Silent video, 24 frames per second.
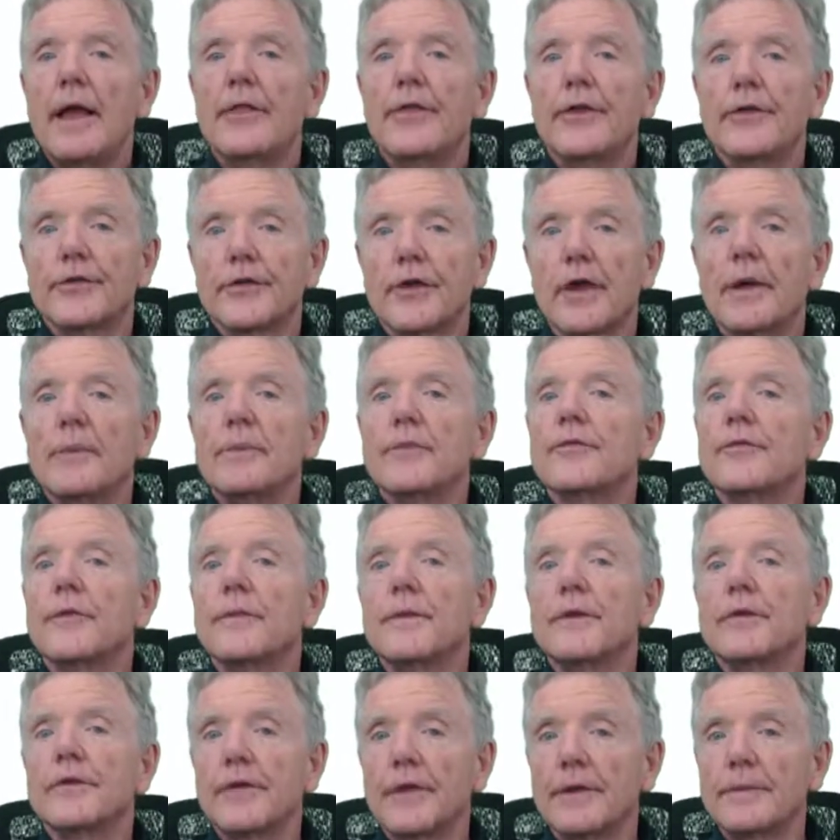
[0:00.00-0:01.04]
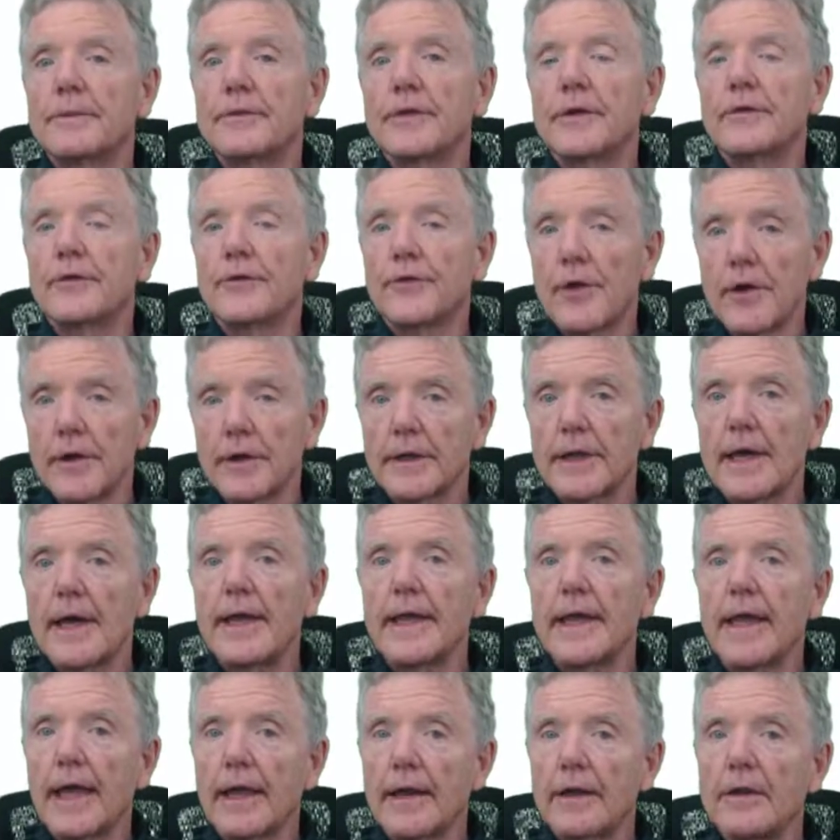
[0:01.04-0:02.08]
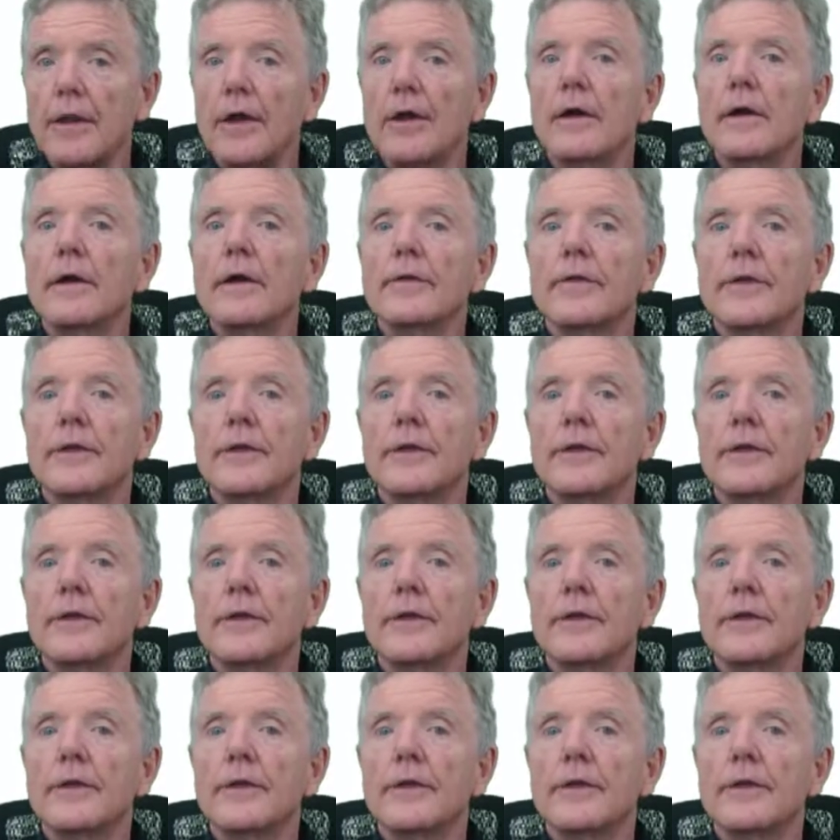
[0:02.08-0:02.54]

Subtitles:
This comes from the Simpson Strong-Tie catalog.